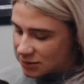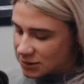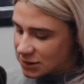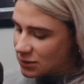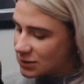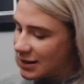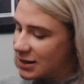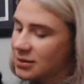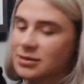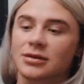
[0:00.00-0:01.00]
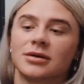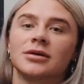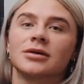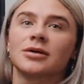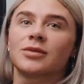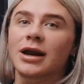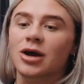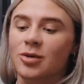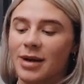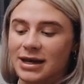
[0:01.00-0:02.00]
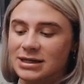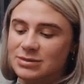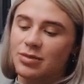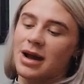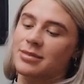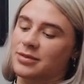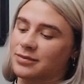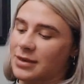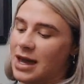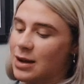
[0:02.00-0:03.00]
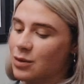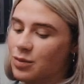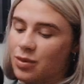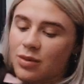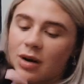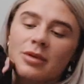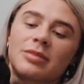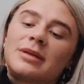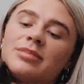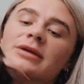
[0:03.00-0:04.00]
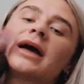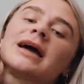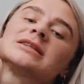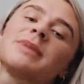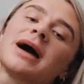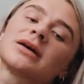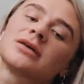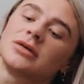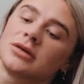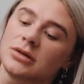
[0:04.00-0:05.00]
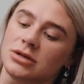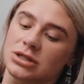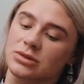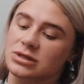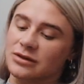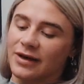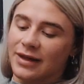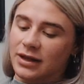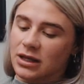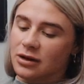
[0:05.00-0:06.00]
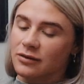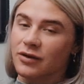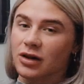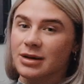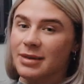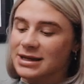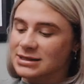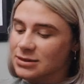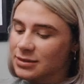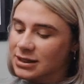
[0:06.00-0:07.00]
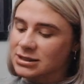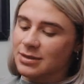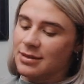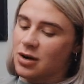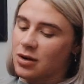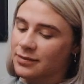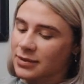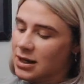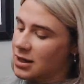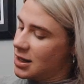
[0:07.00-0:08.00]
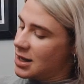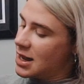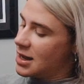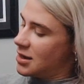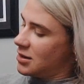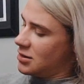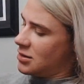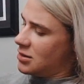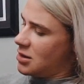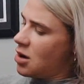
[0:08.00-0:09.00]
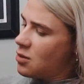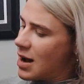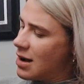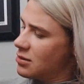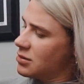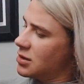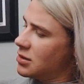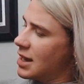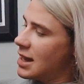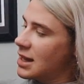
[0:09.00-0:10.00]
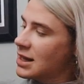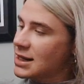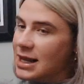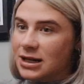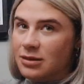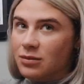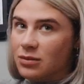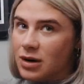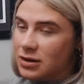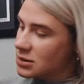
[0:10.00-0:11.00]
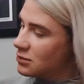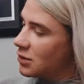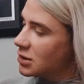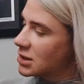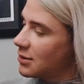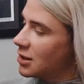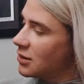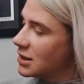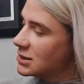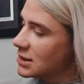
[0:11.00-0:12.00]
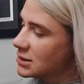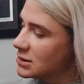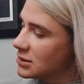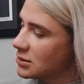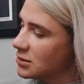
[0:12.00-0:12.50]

Excuse me. When I go back into prep, I will probably bring eggs back, due to the fact that you can volumise them a little bit more. Oh wow, okay, are you telling them what's going on then, Zines?